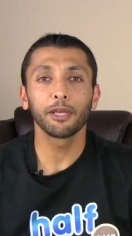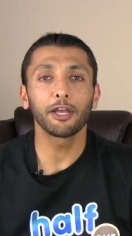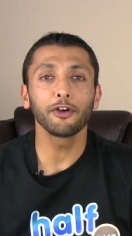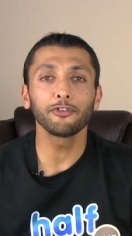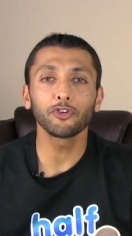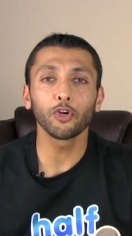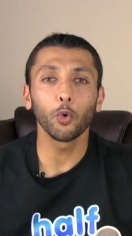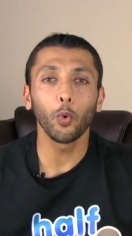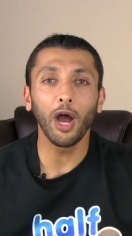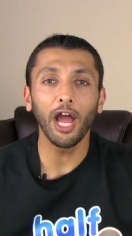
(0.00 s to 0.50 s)

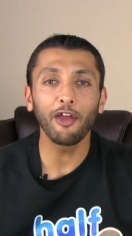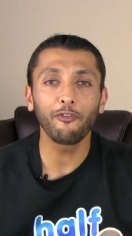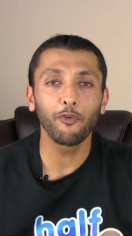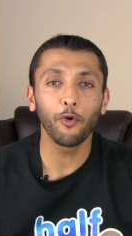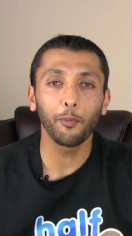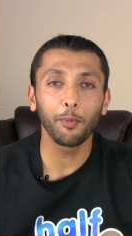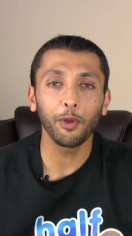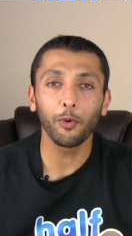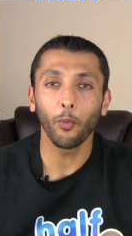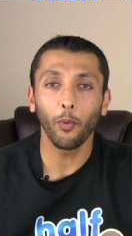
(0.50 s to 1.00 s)
Because your wife
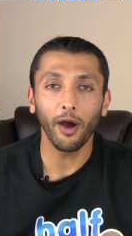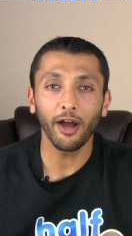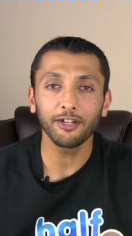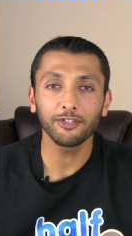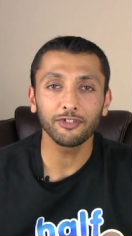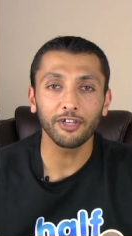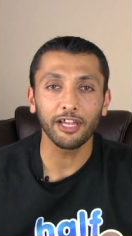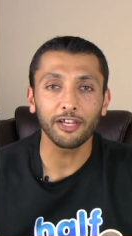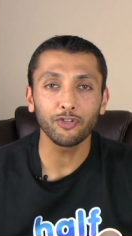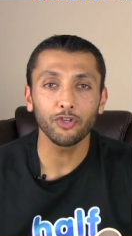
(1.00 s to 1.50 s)
will be
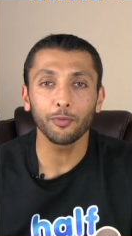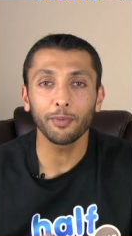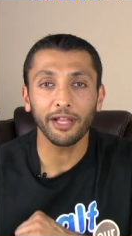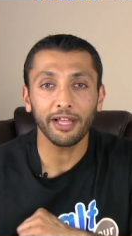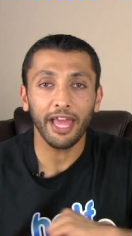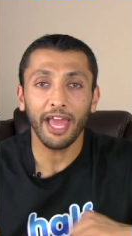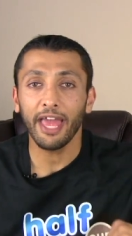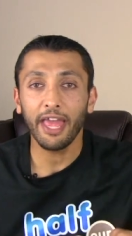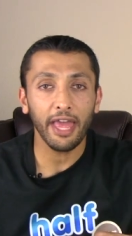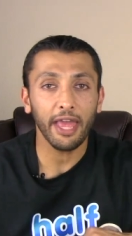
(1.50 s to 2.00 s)
watching and she'll be
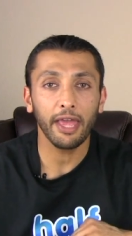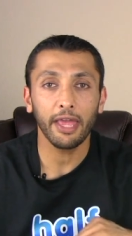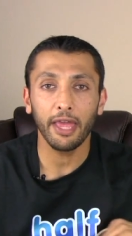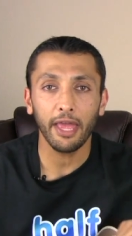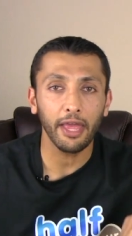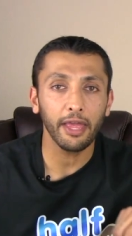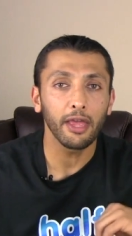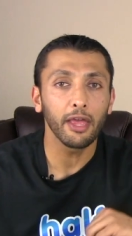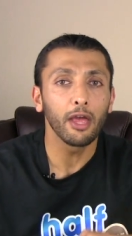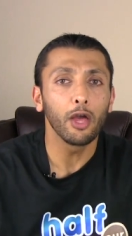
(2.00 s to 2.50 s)
like, hey, hey,
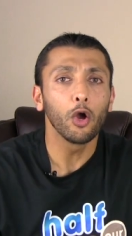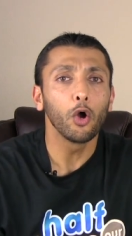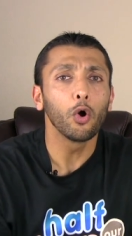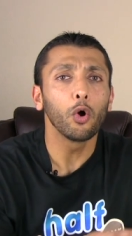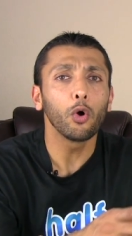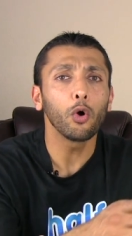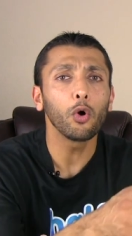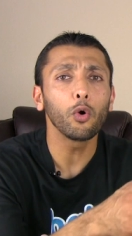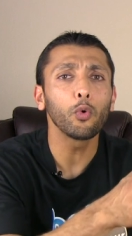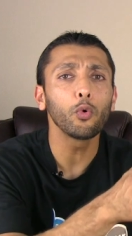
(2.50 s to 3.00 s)
hey,
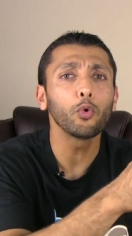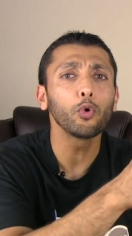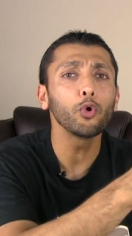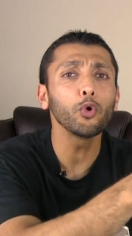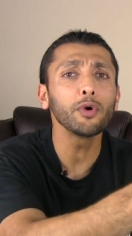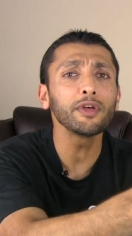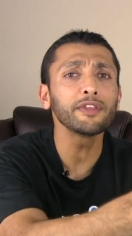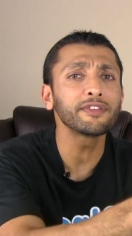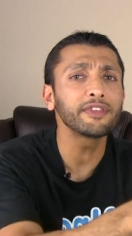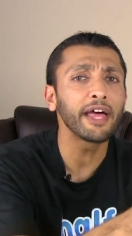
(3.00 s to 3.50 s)
oh,
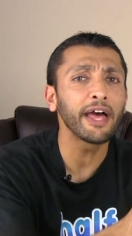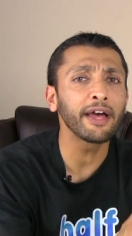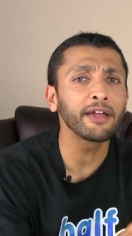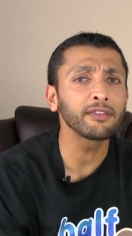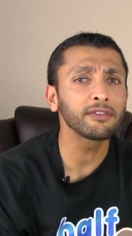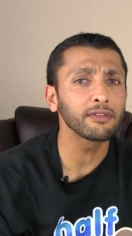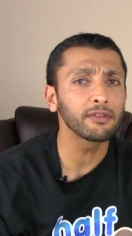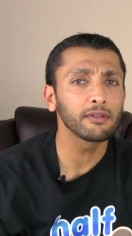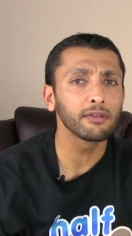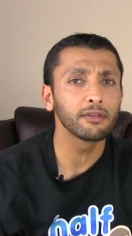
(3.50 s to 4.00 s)
who is
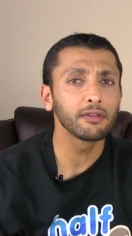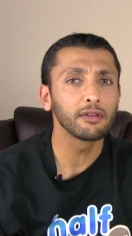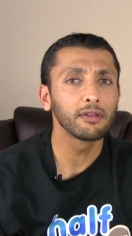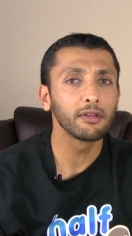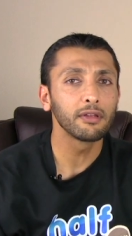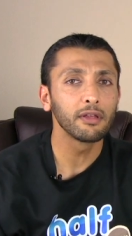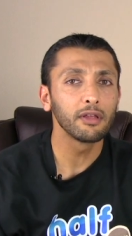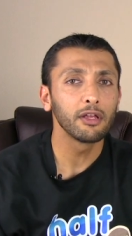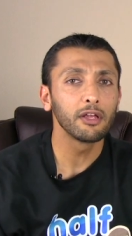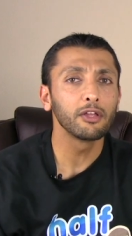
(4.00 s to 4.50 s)
that?
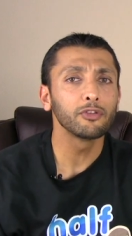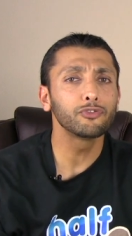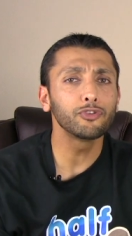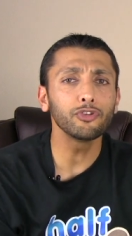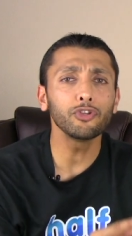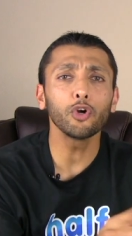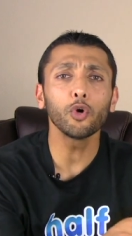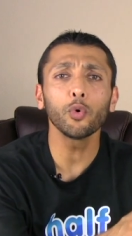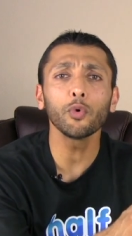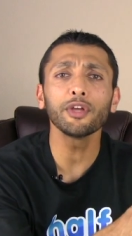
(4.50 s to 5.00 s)
Do
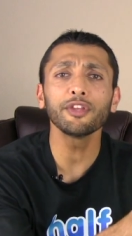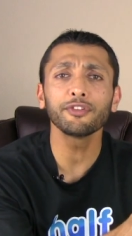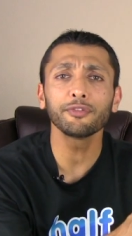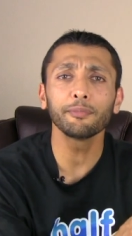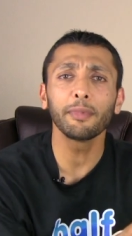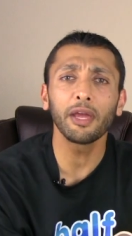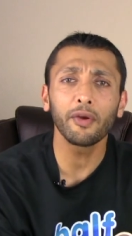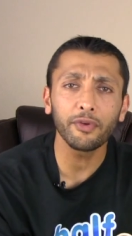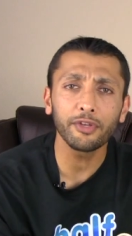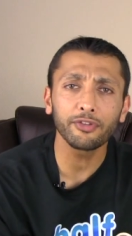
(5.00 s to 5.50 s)
you know who he's
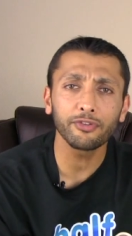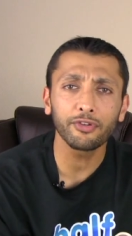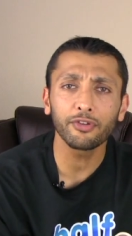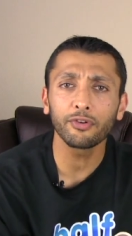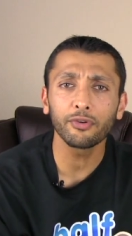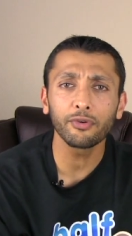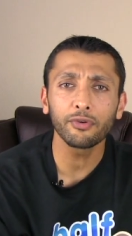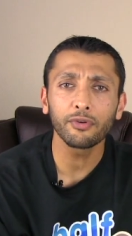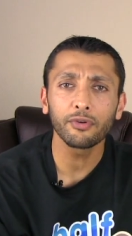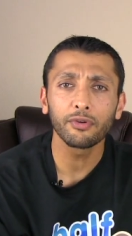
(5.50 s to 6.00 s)
married to?
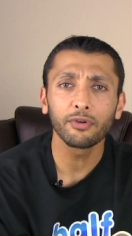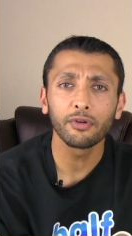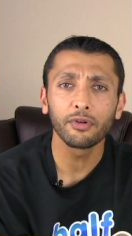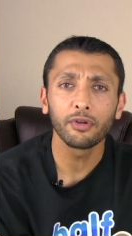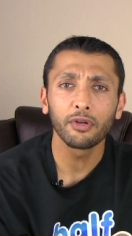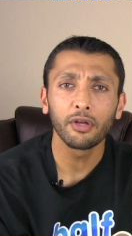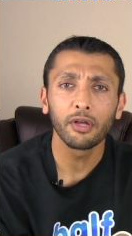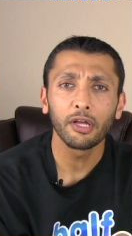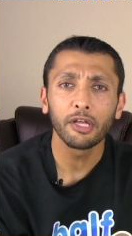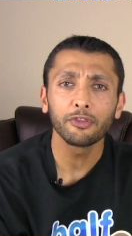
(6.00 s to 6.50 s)

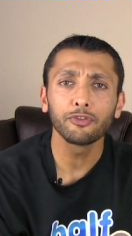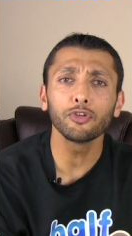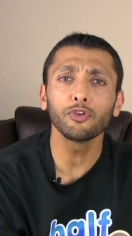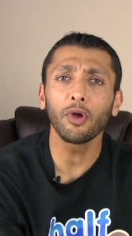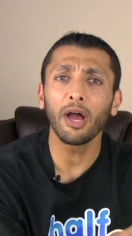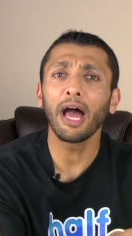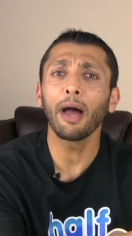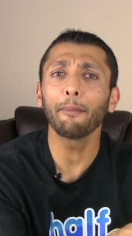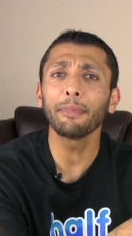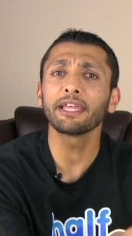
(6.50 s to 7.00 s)
Do you
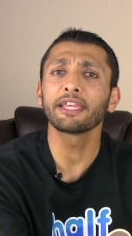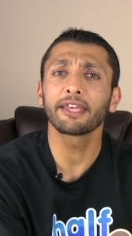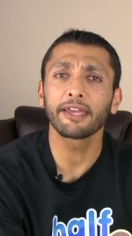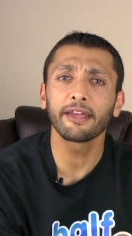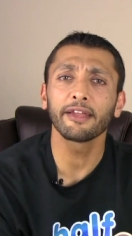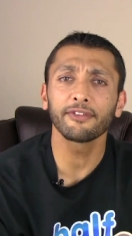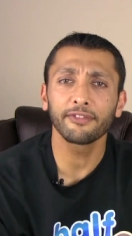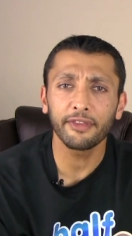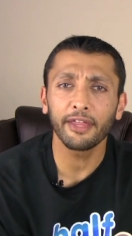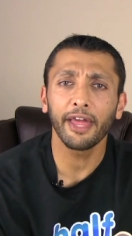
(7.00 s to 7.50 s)
know how many
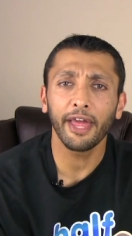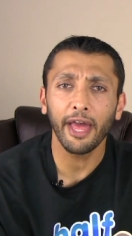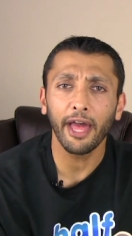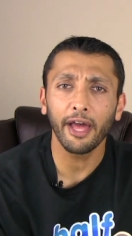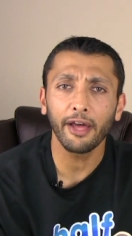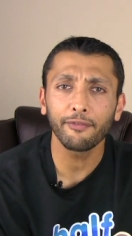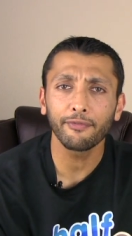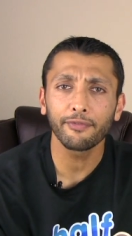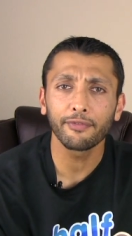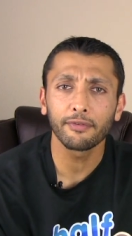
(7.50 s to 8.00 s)
kids they
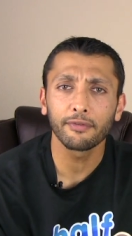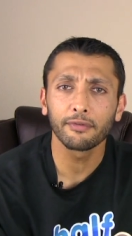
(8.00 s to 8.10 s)
have?